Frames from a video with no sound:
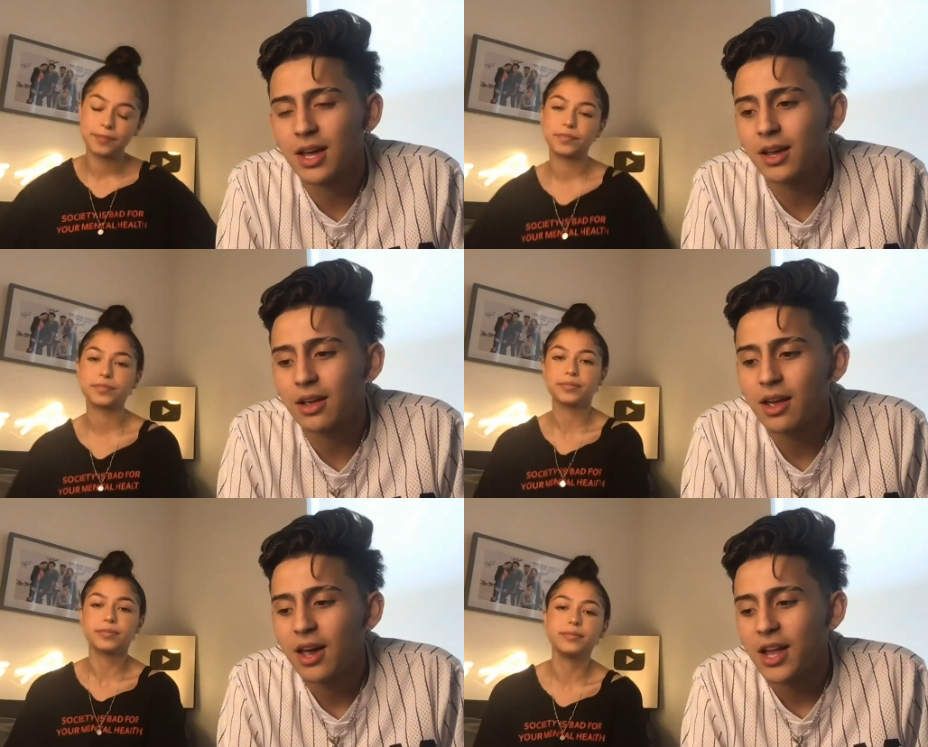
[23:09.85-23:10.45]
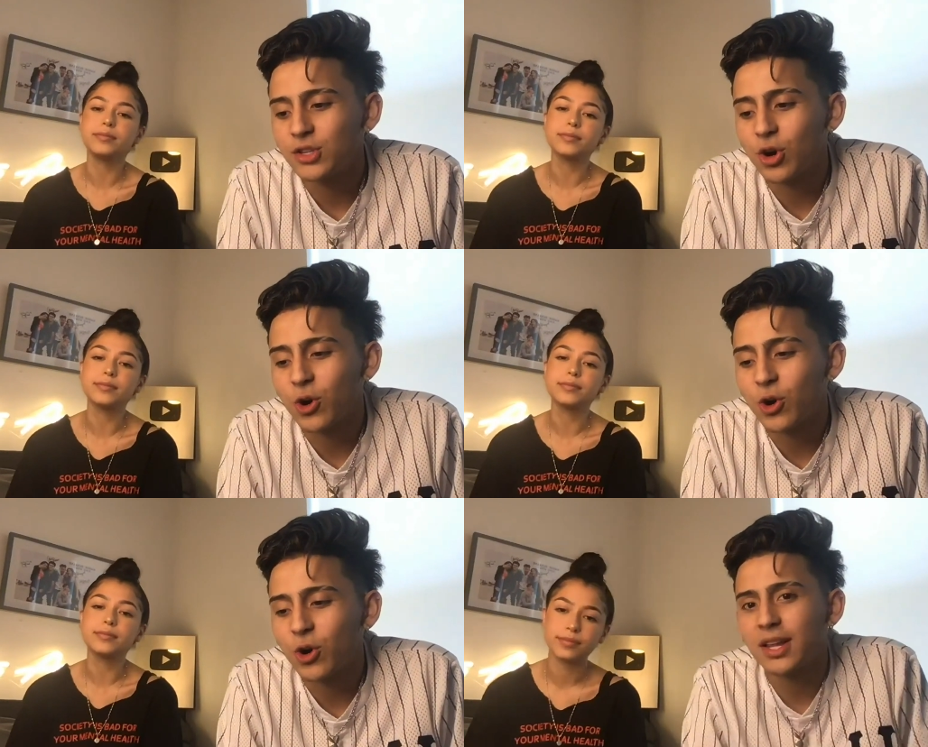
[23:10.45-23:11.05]
Speaker 1: it's so crazy
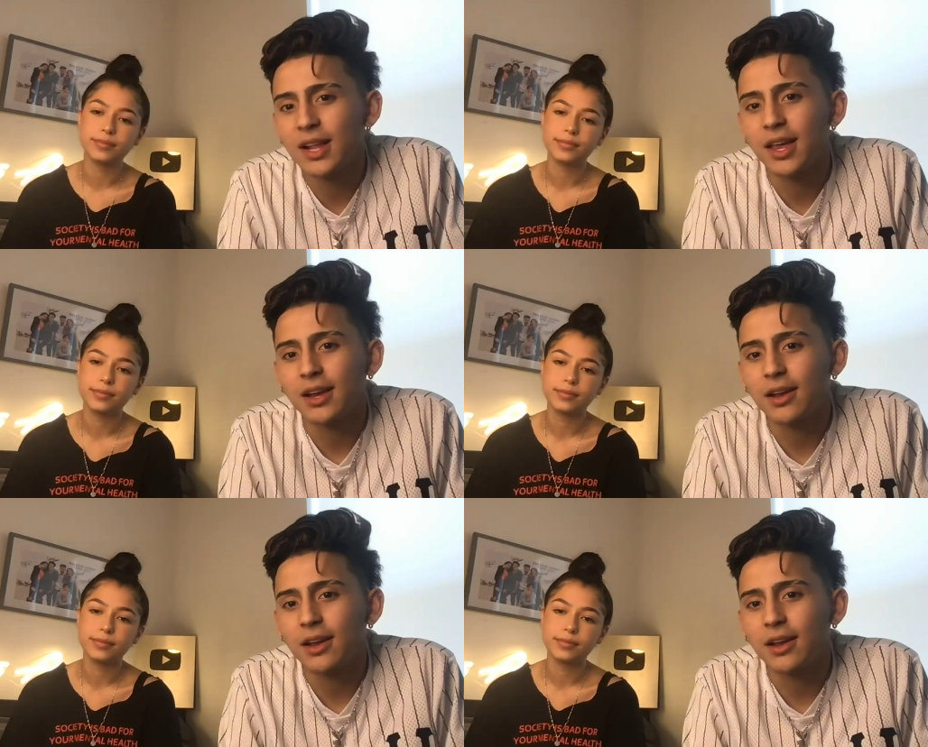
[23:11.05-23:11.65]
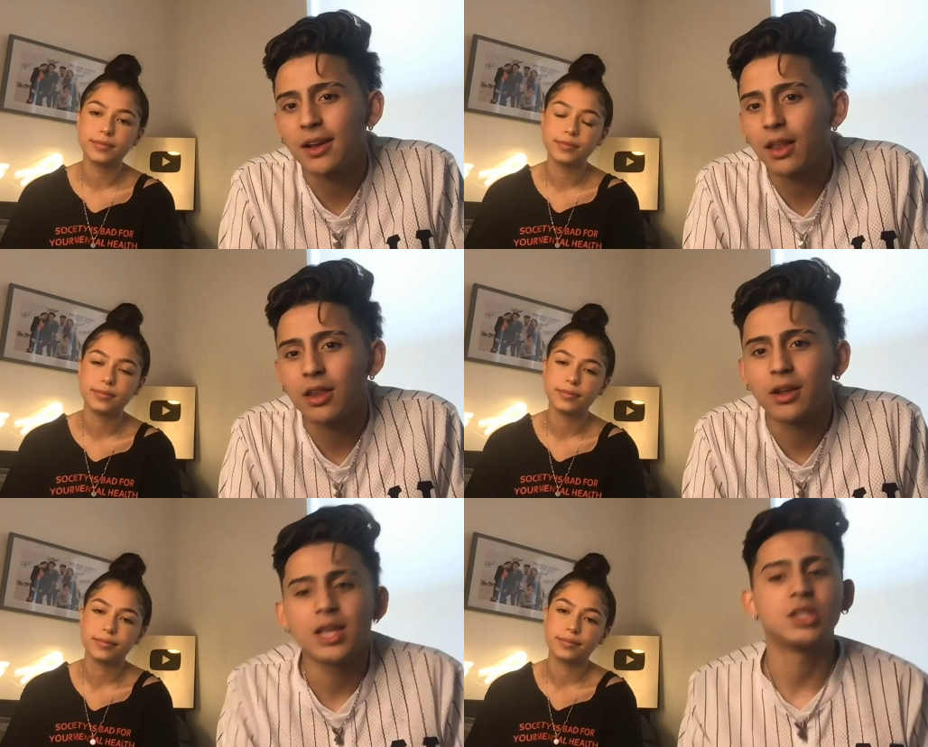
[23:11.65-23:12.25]
to think that like
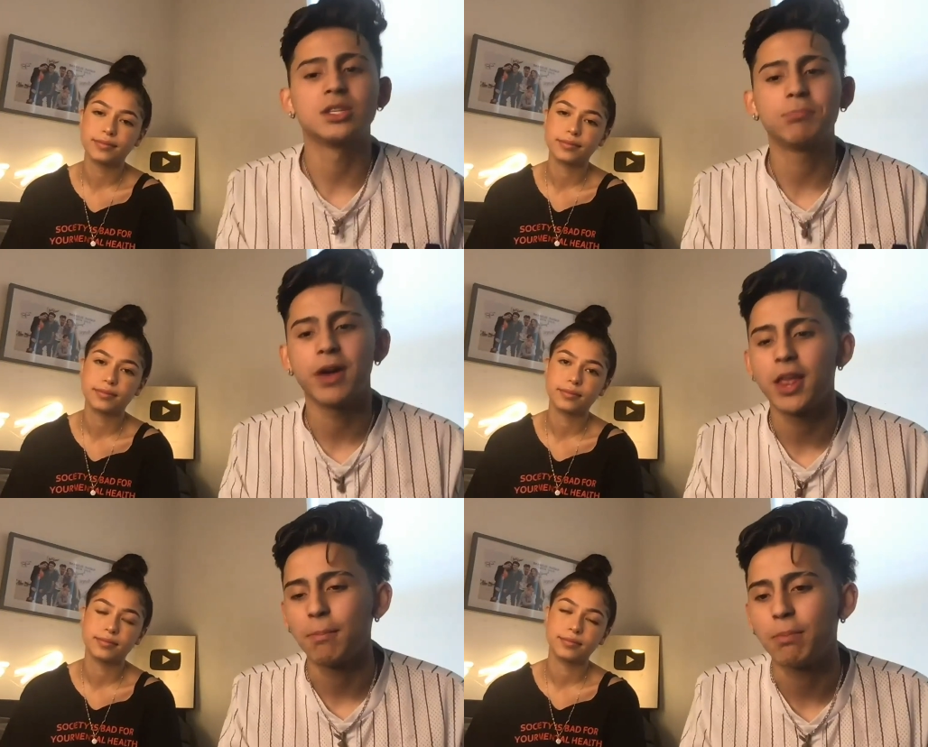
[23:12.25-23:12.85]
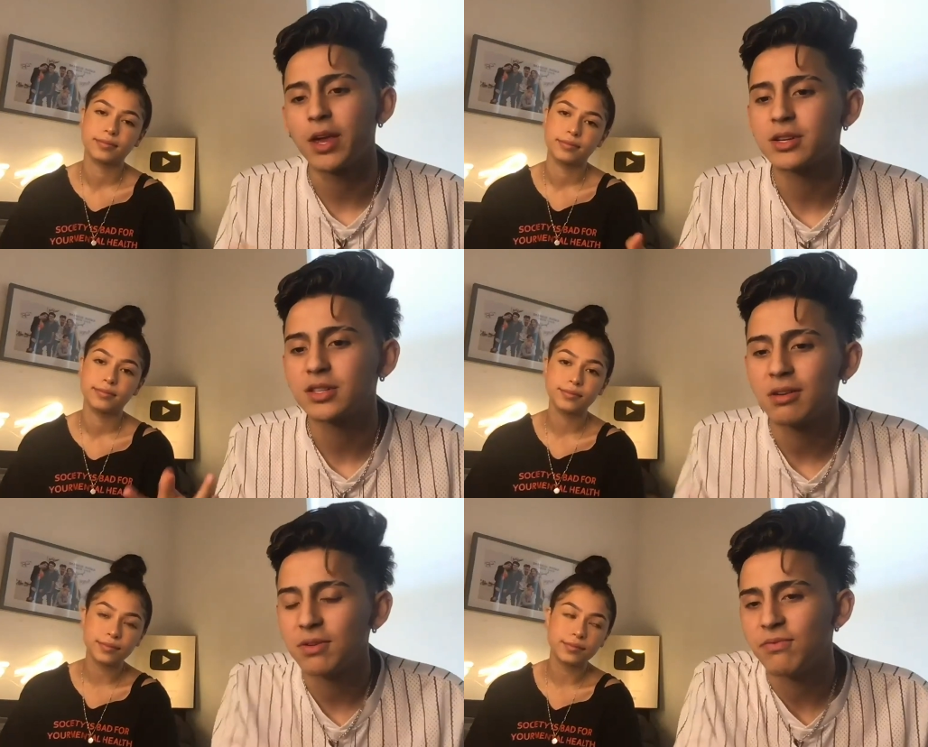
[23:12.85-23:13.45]
literally just by like being yourself
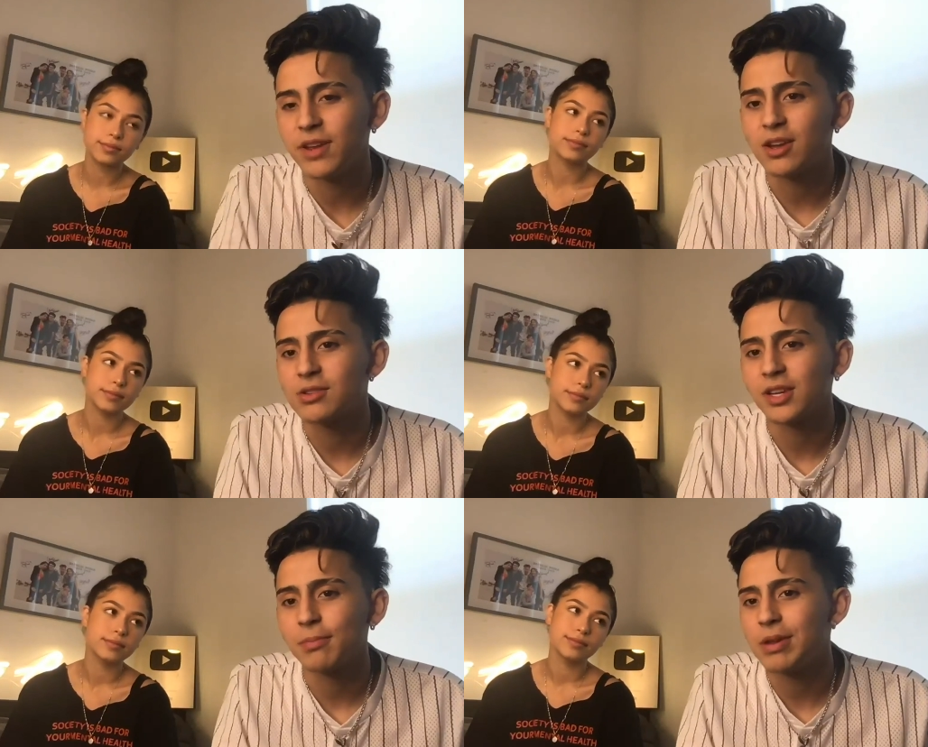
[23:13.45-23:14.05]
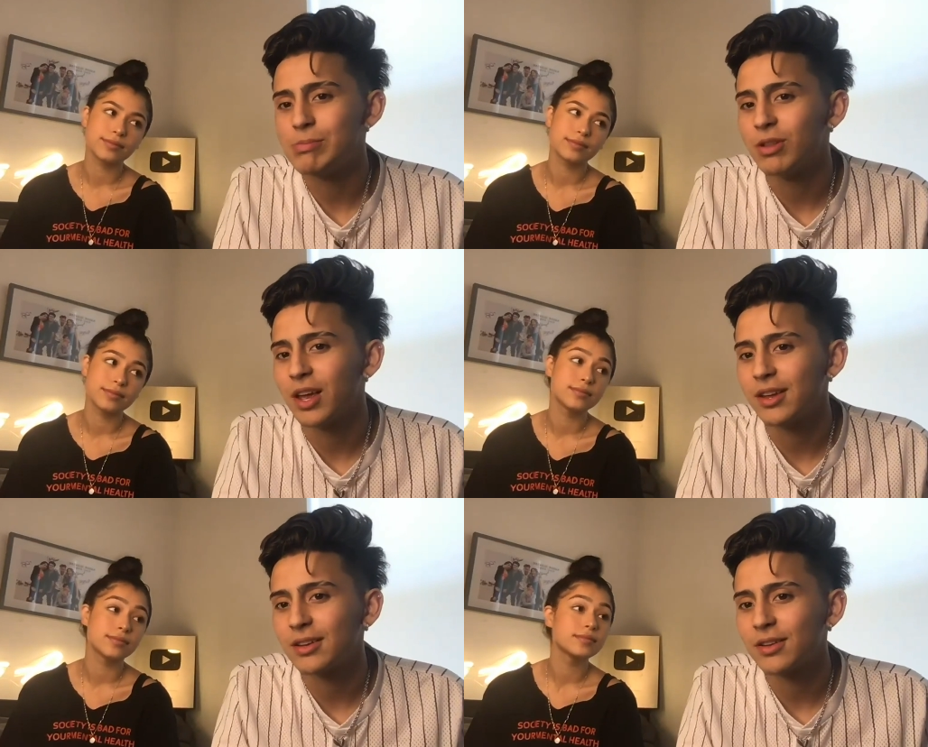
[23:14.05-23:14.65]
in videos, like people like